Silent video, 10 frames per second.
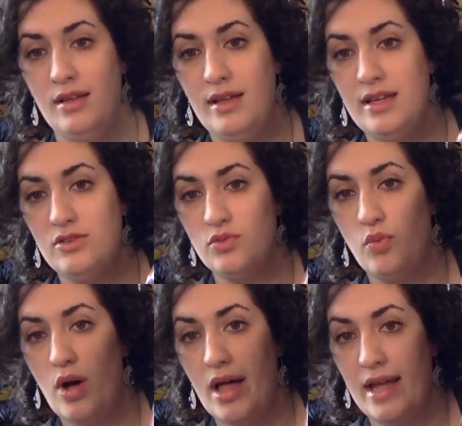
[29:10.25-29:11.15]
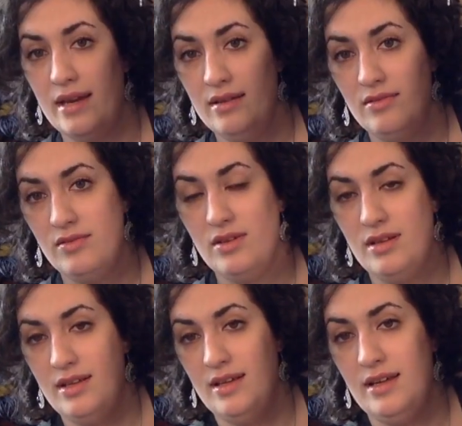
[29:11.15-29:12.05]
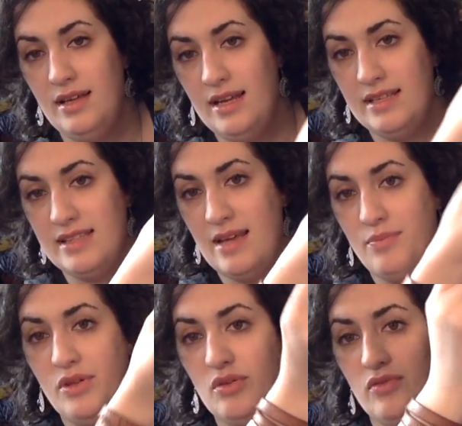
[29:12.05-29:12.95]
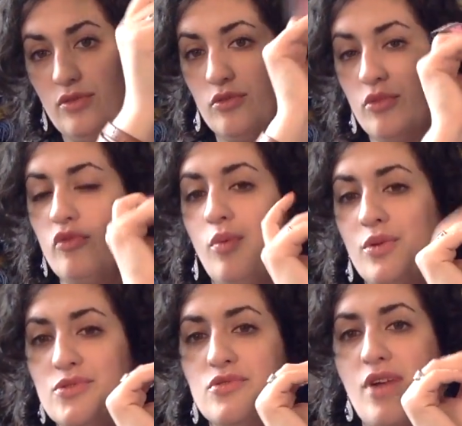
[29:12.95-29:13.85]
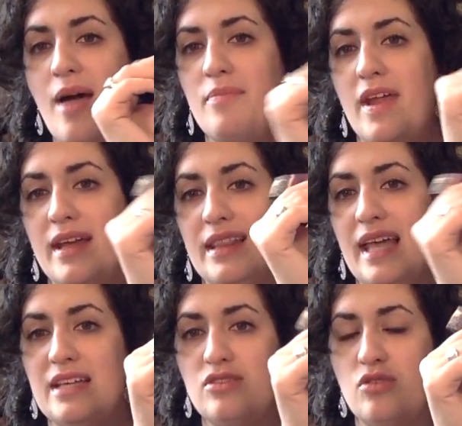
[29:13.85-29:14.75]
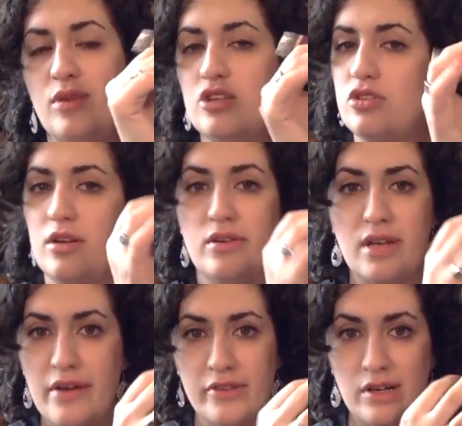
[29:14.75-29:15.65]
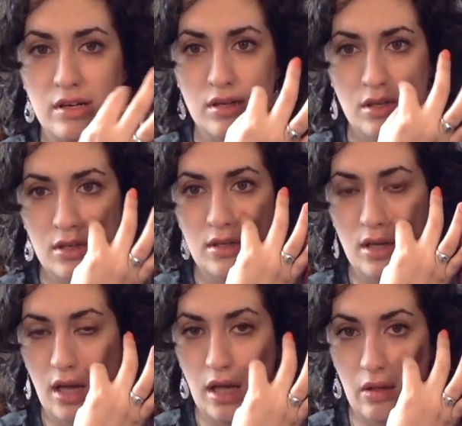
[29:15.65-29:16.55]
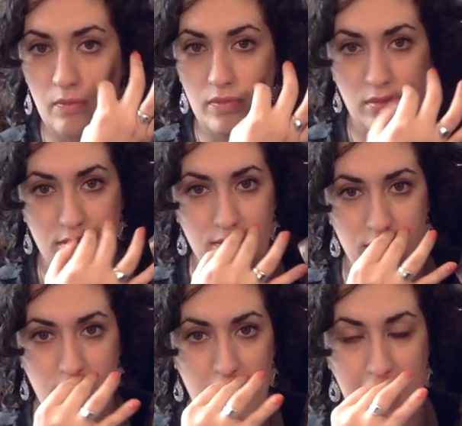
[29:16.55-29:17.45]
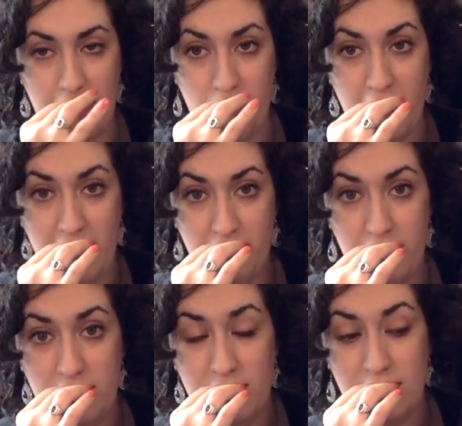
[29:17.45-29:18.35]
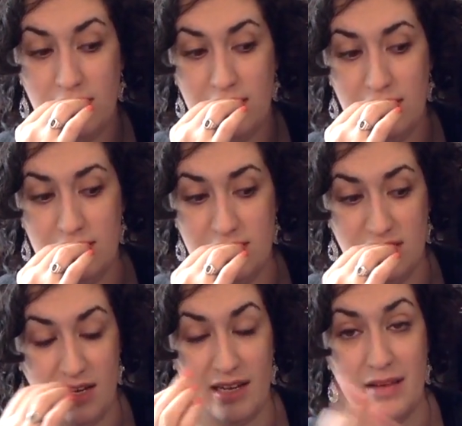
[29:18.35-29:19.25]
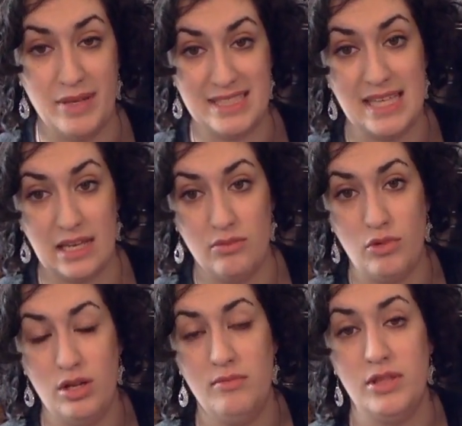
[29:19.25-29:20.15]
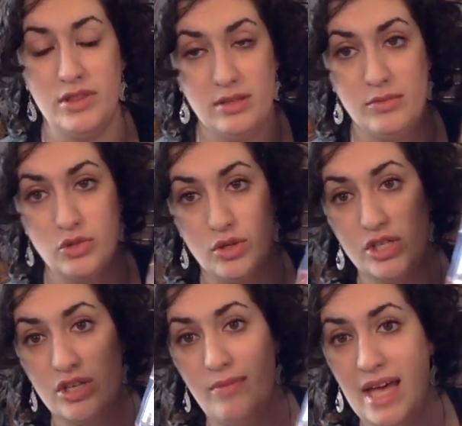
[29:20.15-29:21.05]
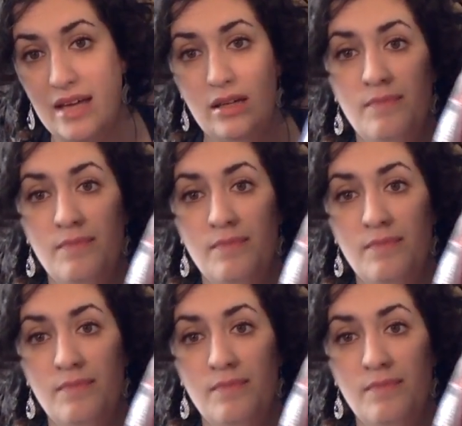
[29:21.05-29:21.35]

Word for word: it is wide, it has that beautiful removable strap that I like so much that I'd never um, had a bag with until this, and then I got my second one with the Matryoshka bag.